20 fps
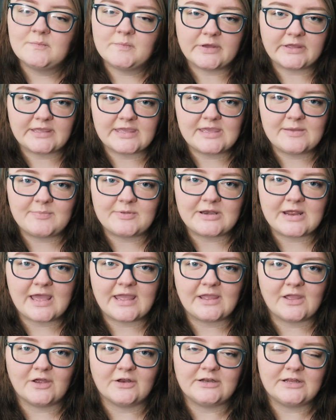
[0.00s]
but keep an
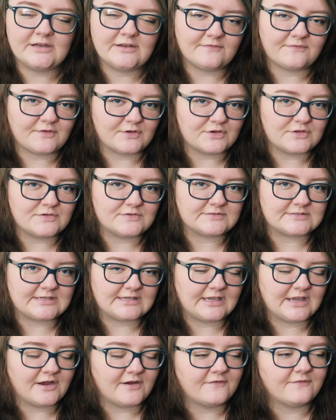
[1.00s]
eye on it if you're
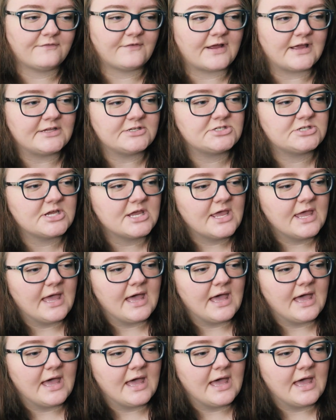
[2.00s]
using Carefresh.